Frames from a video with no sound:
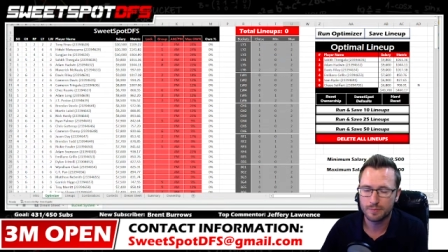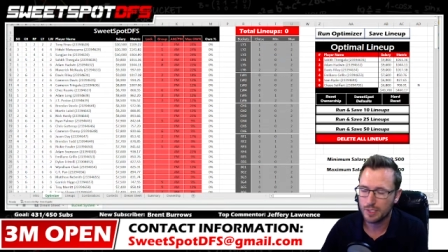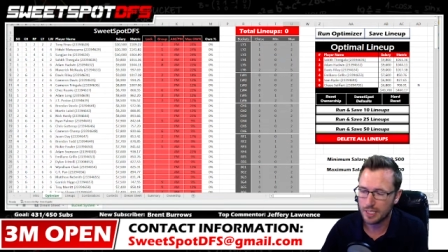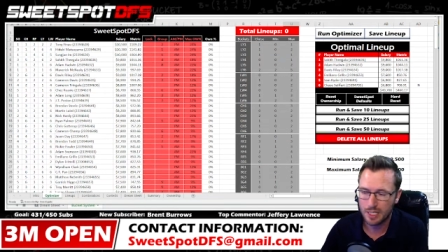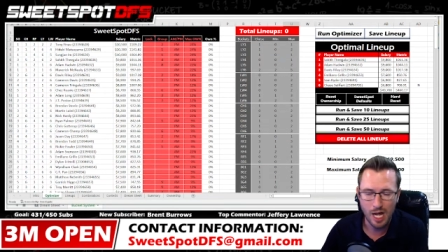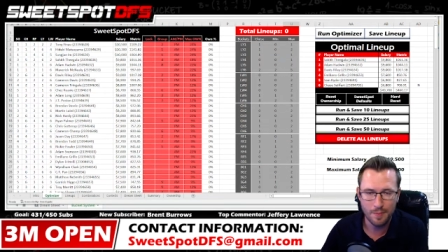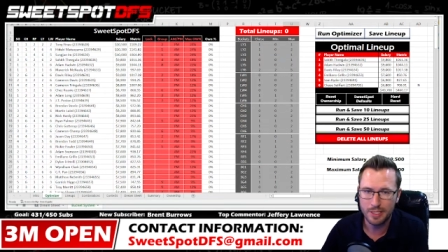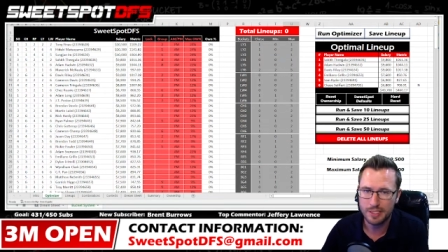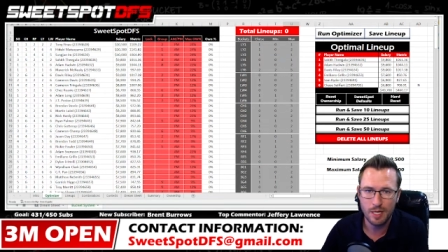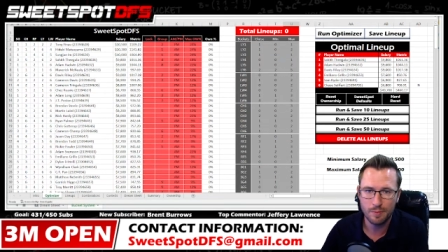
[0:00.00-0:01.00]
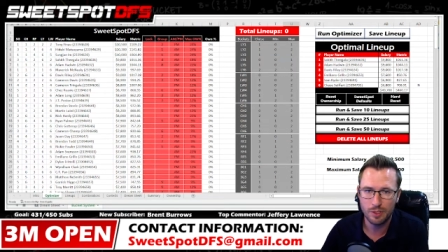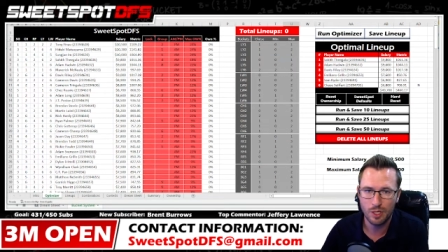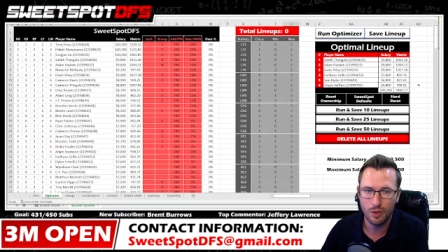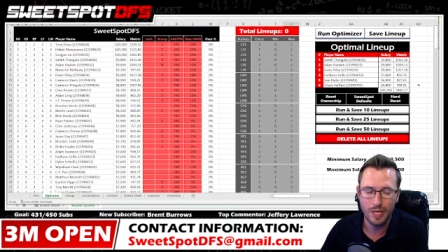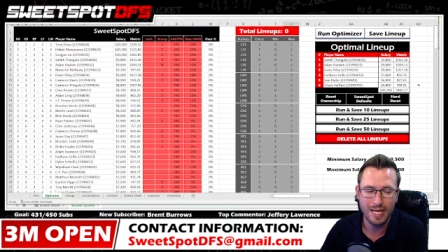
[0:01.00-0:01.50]
you comment down
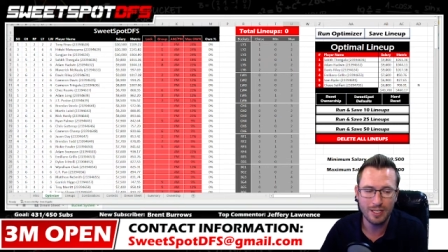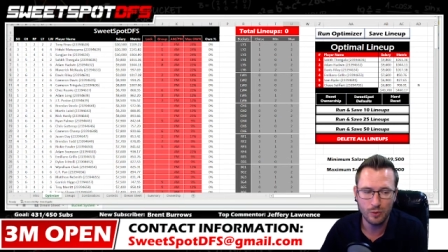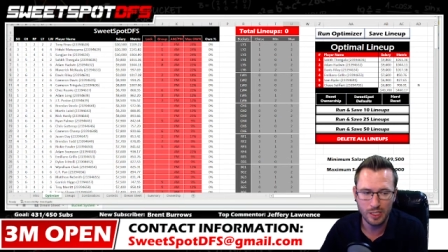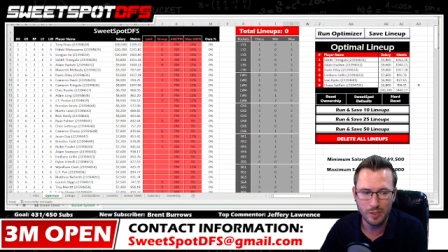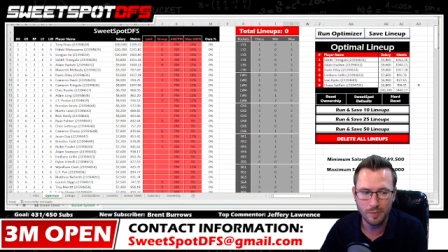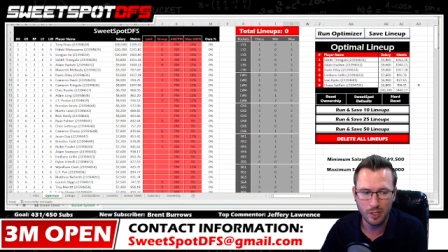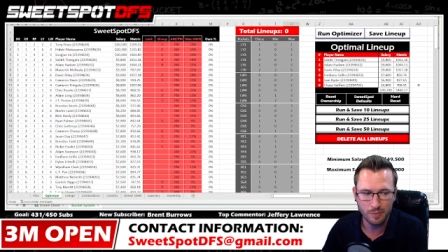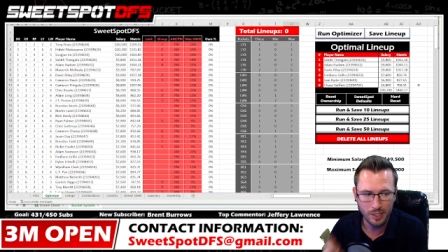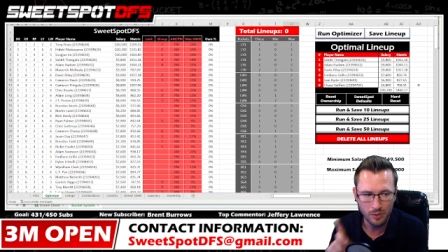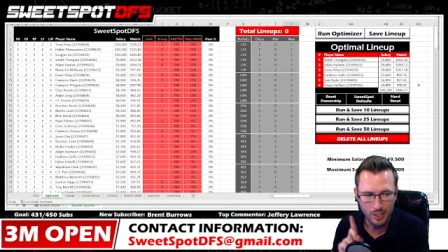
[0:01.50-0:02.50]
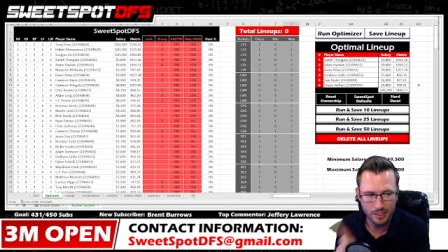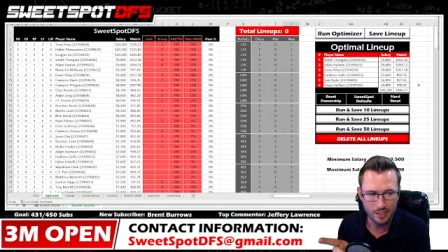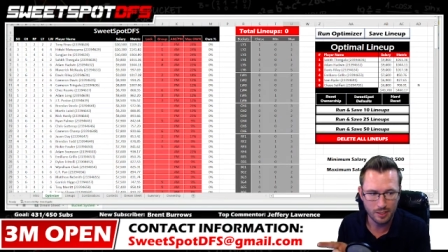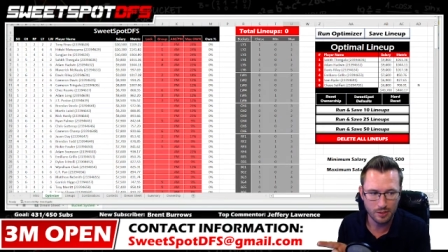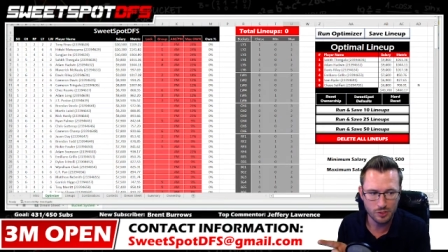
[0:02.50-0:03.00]
below, and you email me right
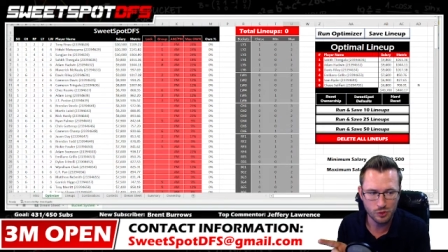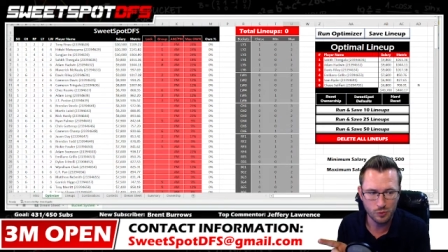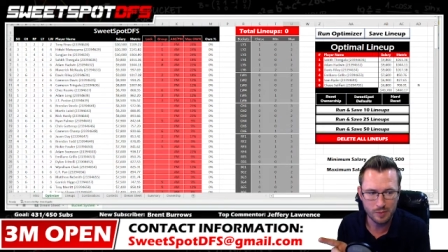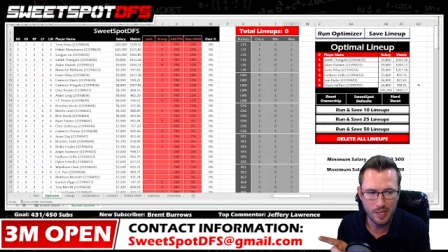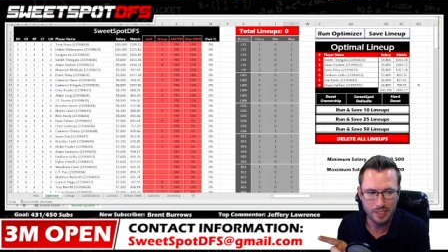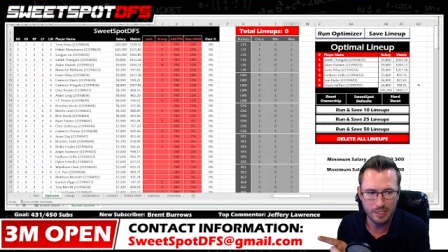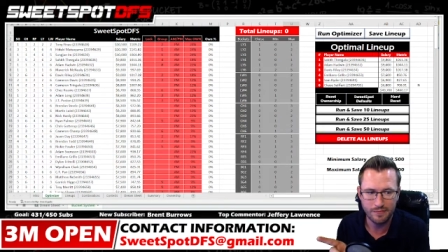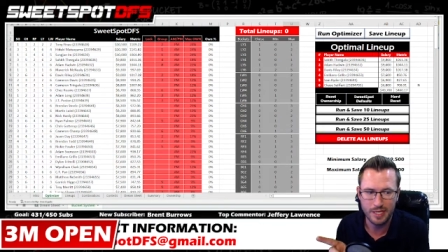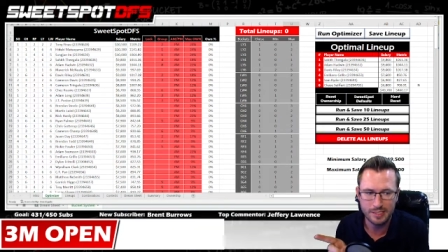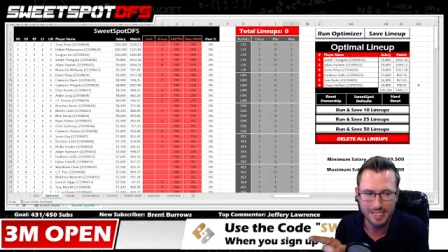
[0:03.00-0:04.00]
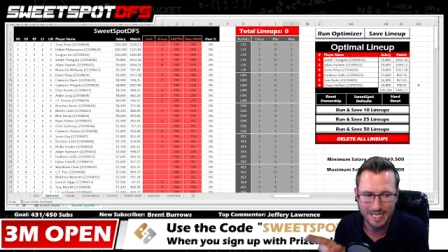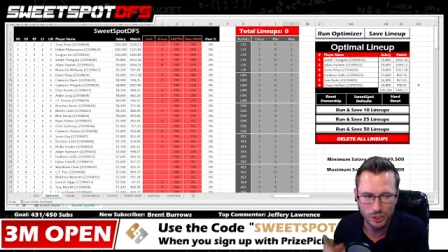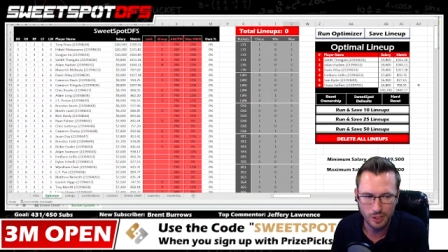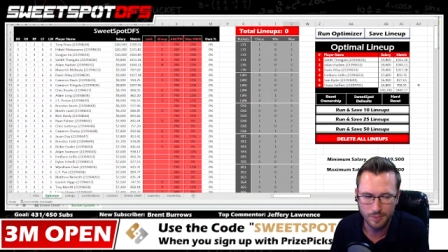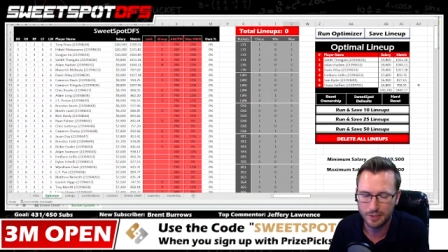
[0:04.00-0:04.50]
there, sweetspotdfs at
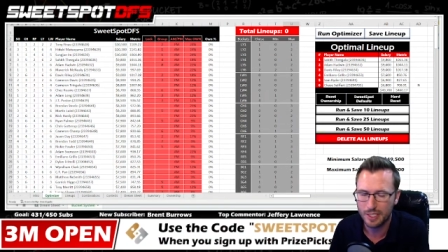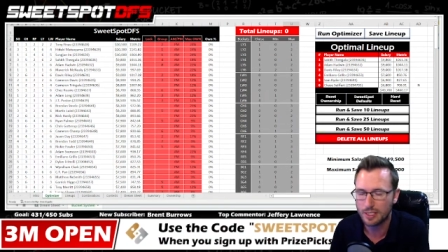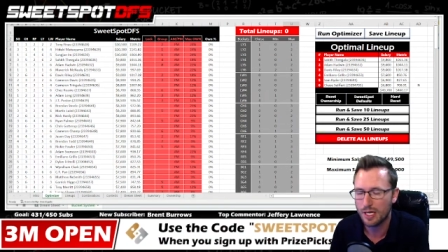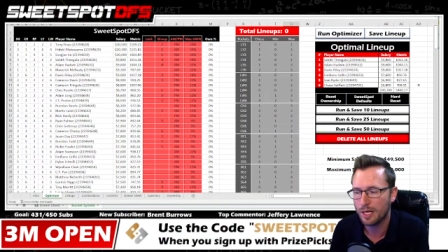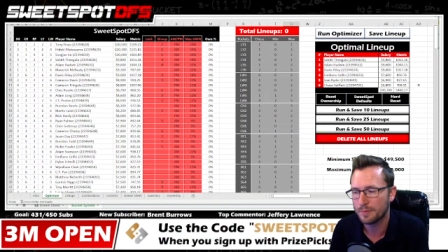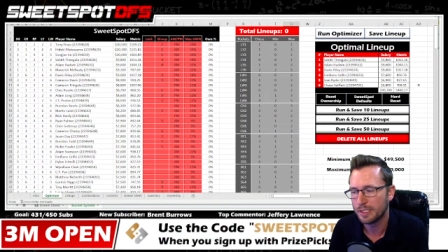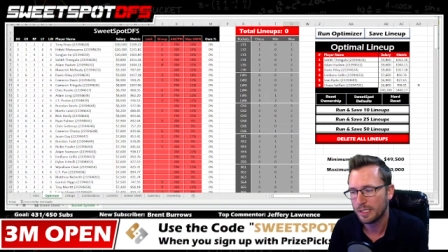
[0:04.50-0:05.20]
gmail.com.